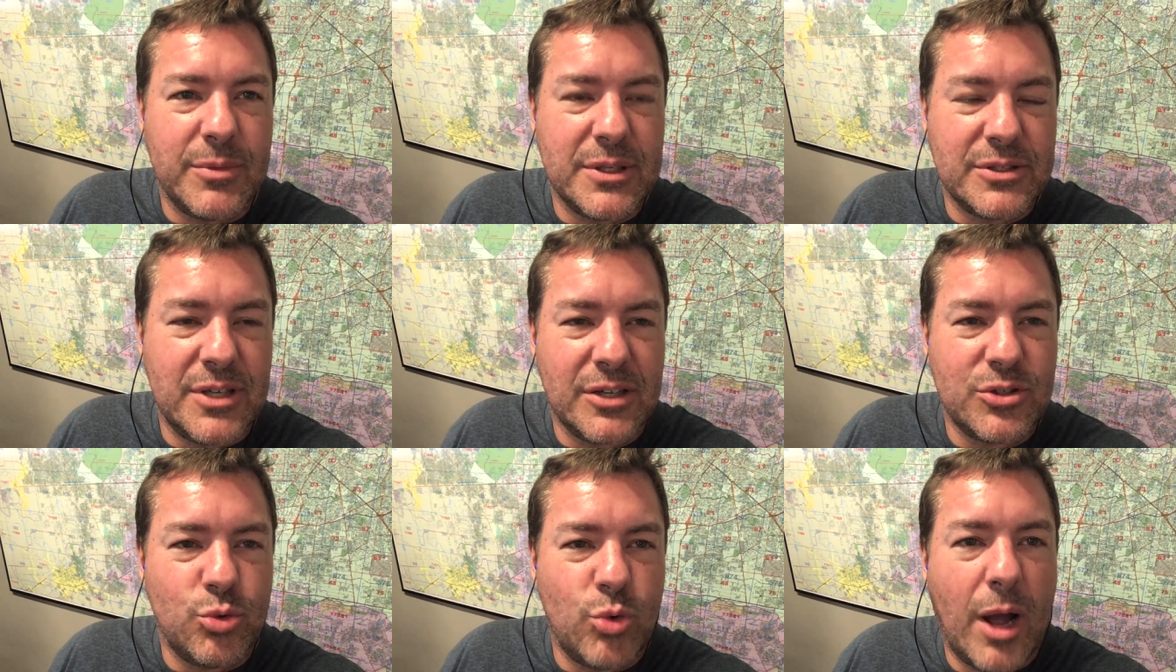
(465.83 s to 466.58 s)
You know,
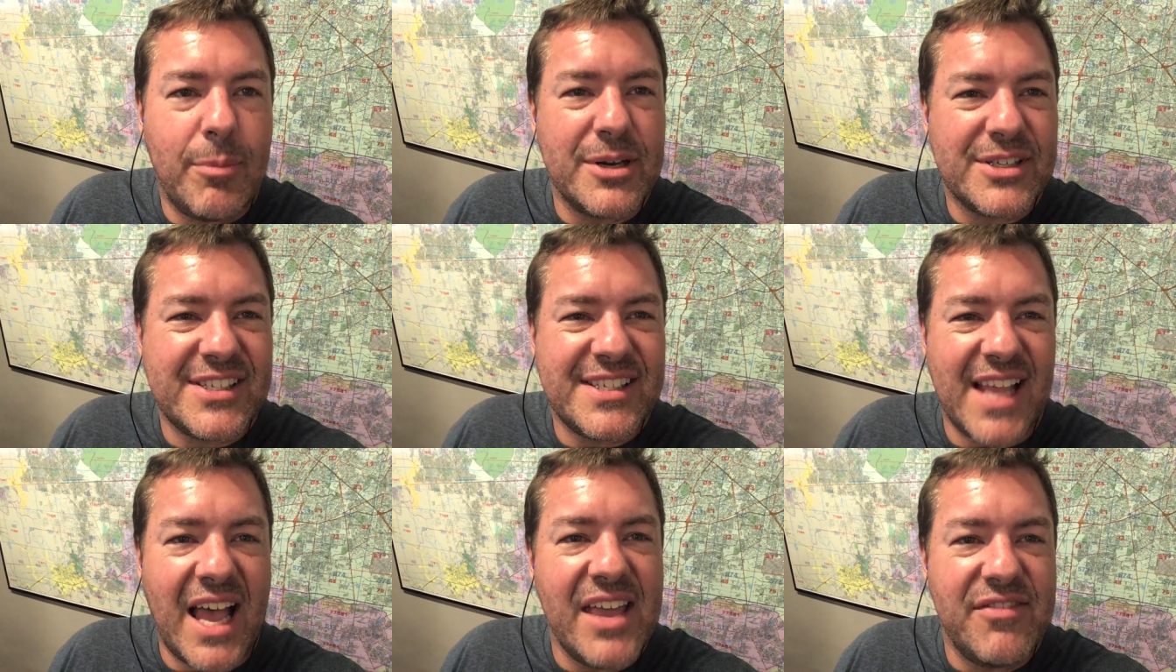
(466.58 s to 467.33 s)
Dr. Robert
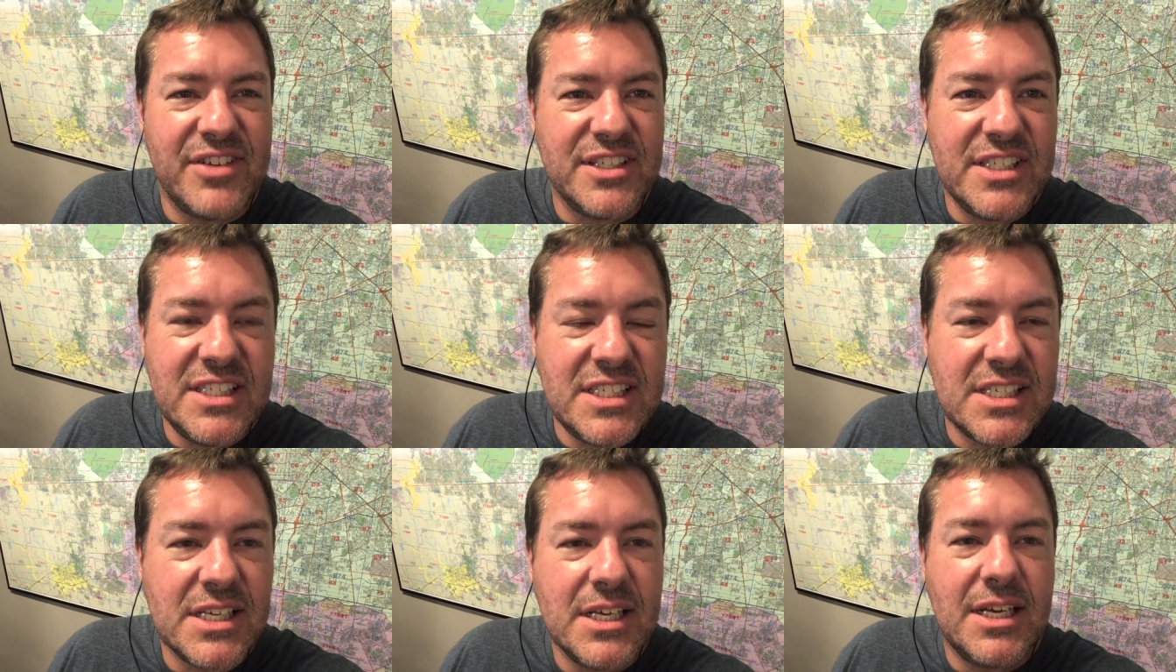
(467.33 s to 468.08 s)

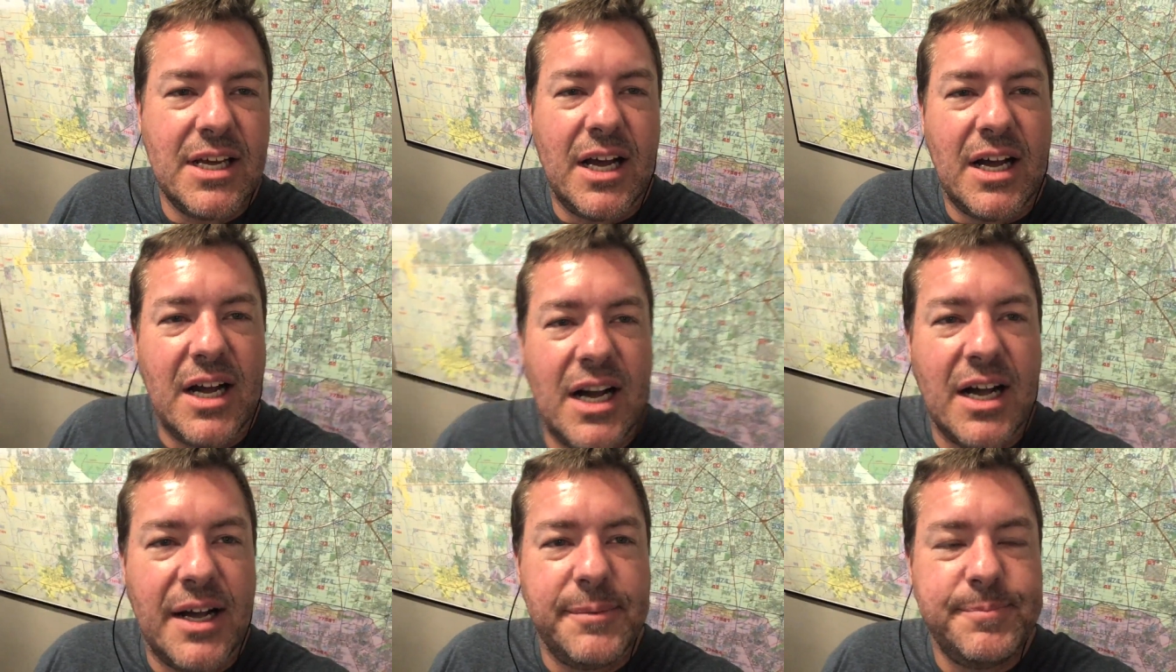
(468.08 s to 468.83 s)
Sivas
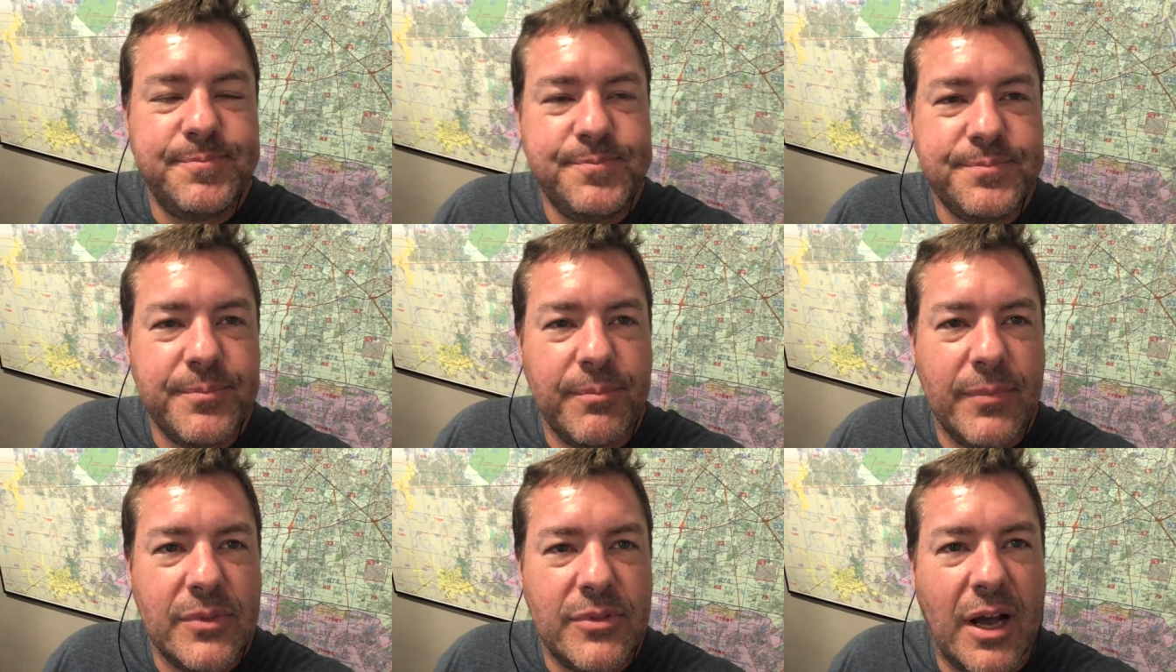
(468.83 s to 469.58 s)

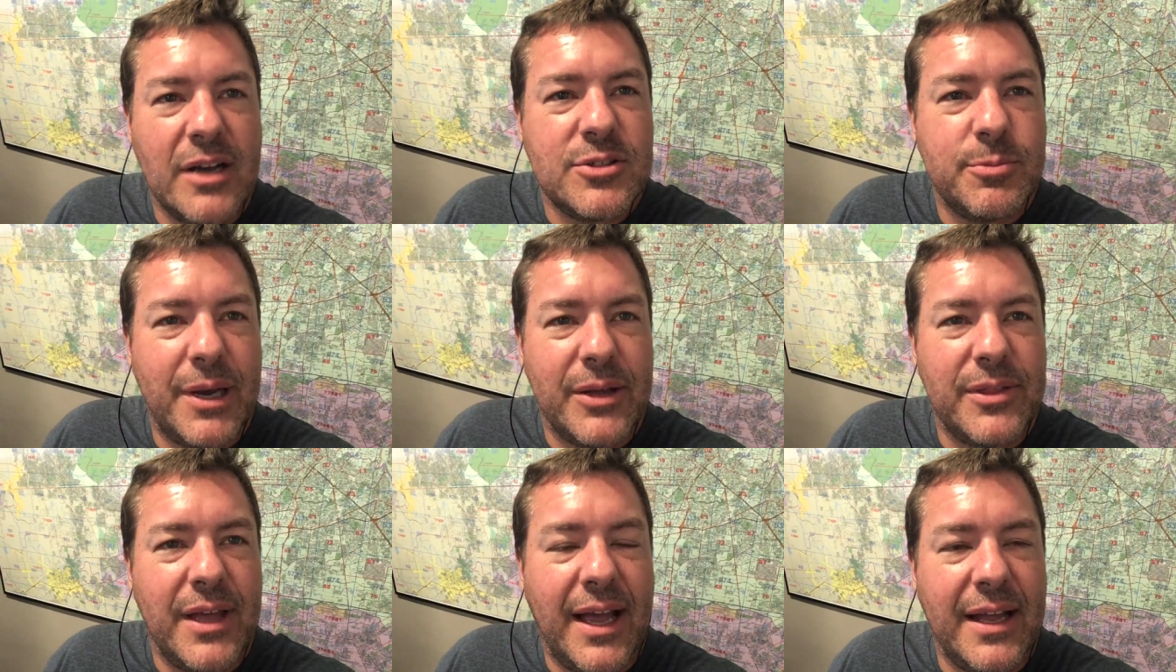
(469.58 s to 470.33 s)
talks
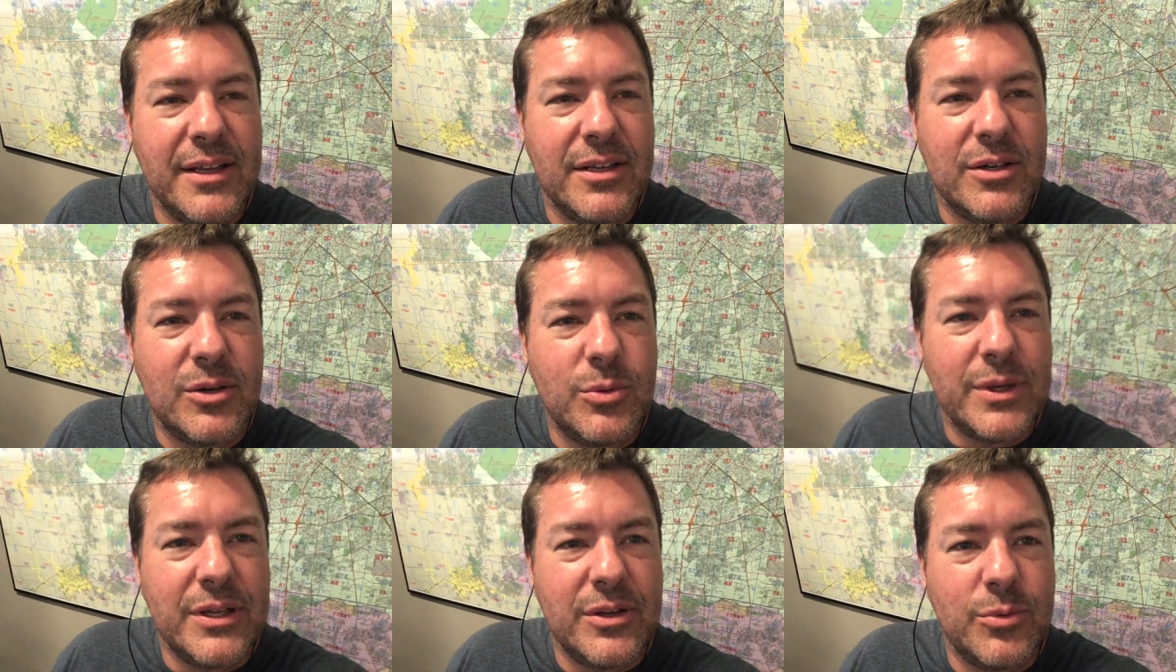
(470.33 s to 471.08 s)
about that. You know,
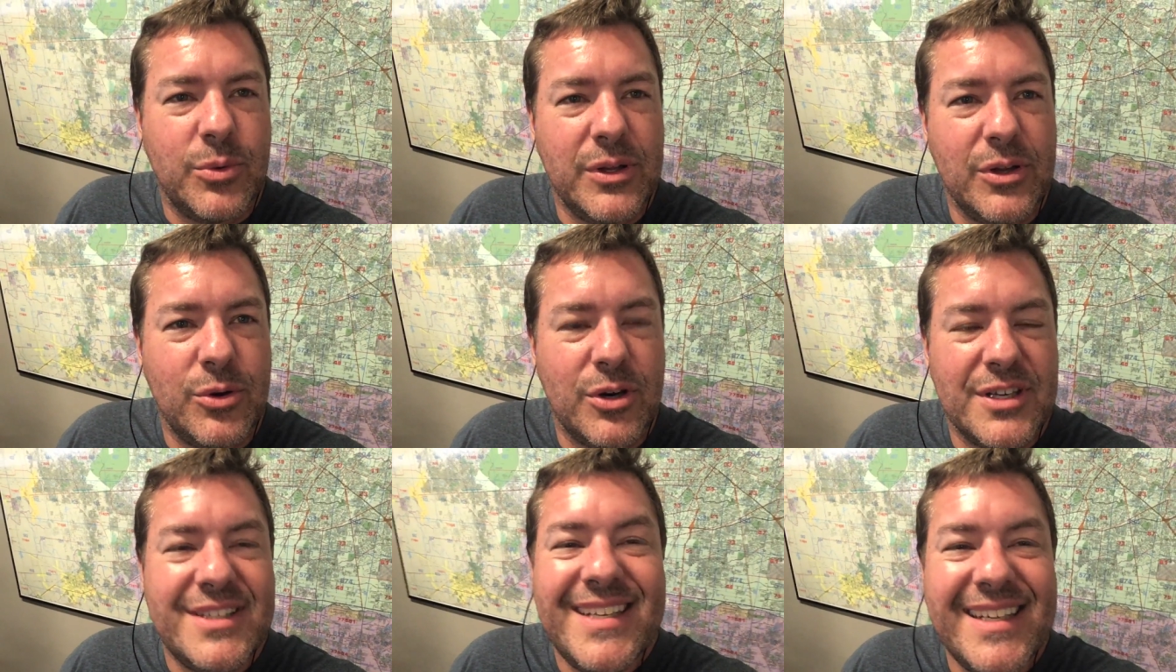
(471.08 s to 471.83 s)
when you're
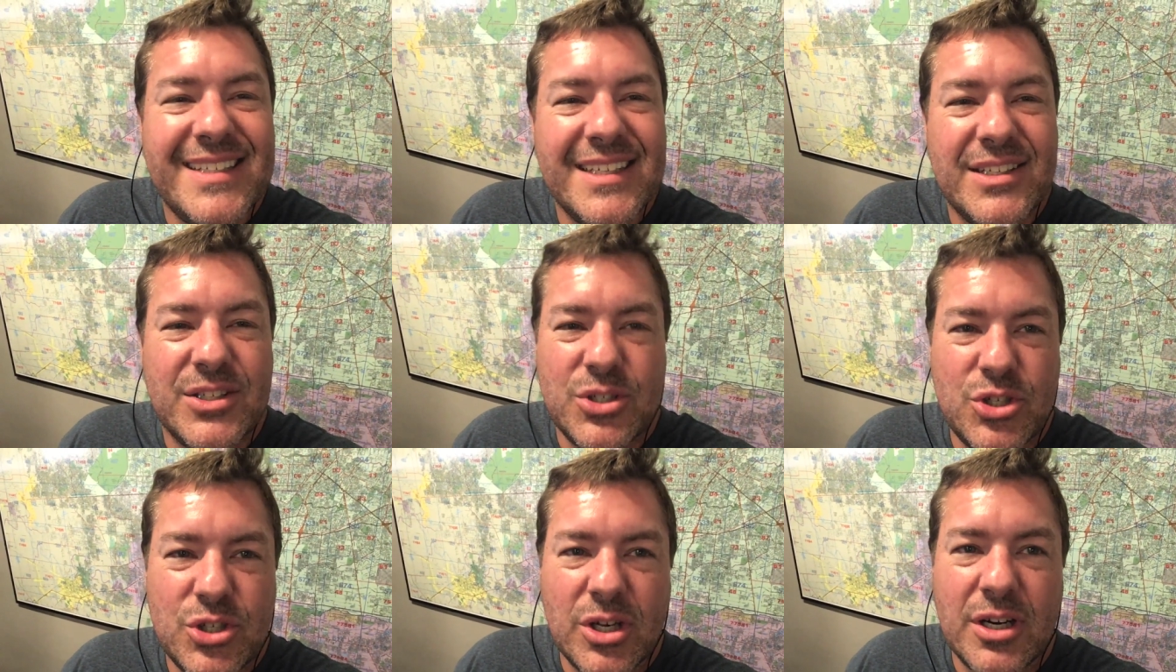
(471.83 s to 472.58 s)
addicted to
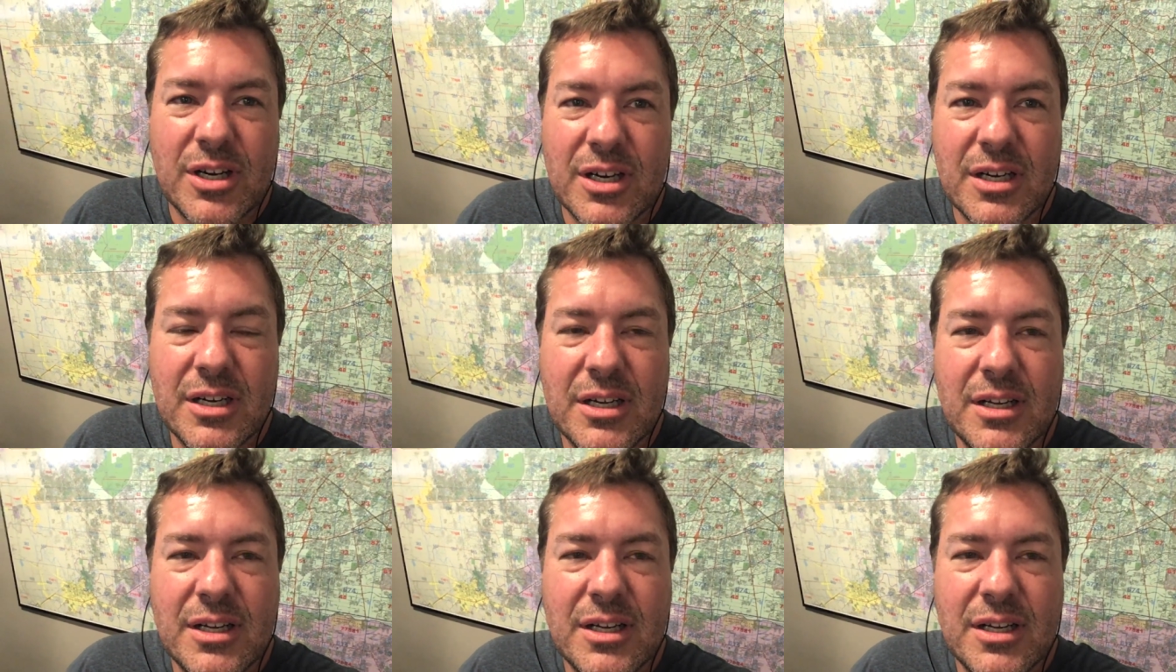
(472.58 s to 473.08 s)
sugar,